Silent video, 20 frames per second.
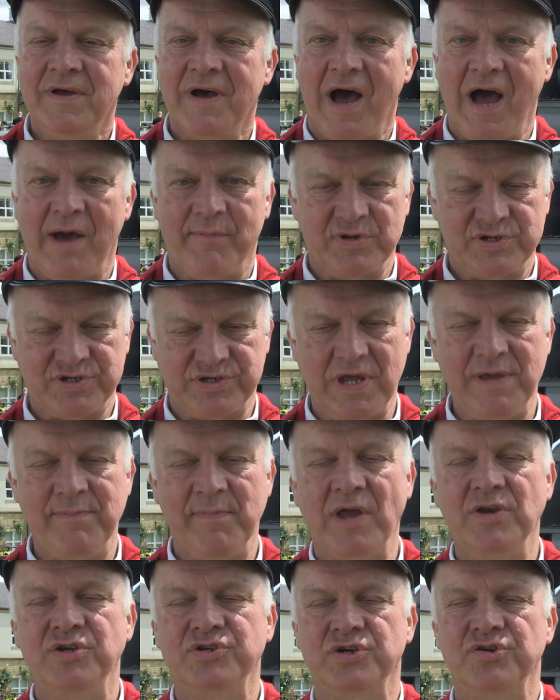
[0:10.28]
I'm a steam
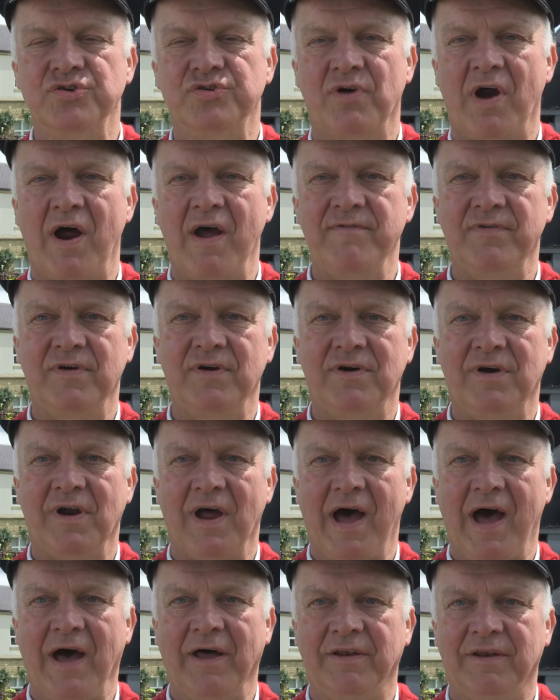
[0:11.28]
engine driver
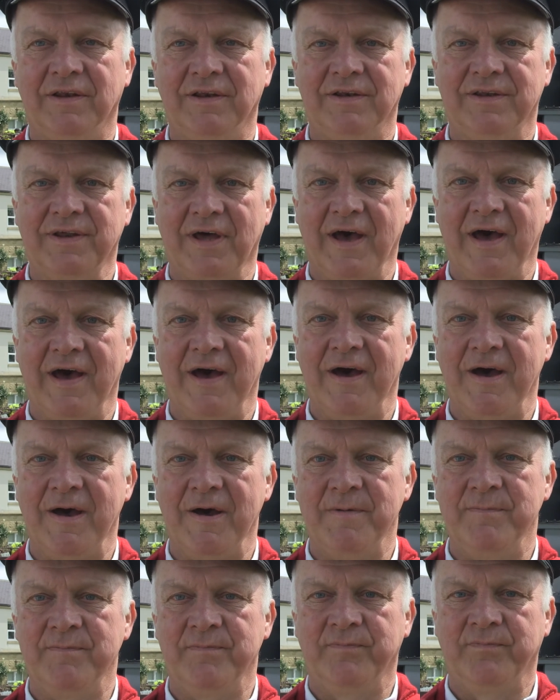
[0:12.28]

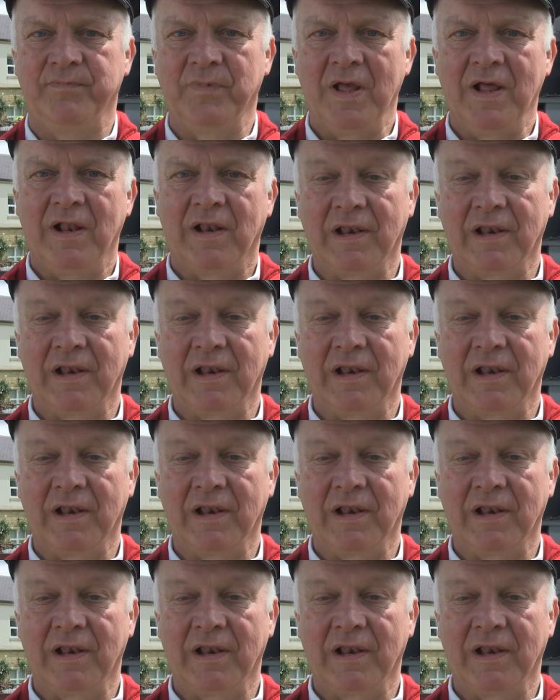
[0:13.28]
and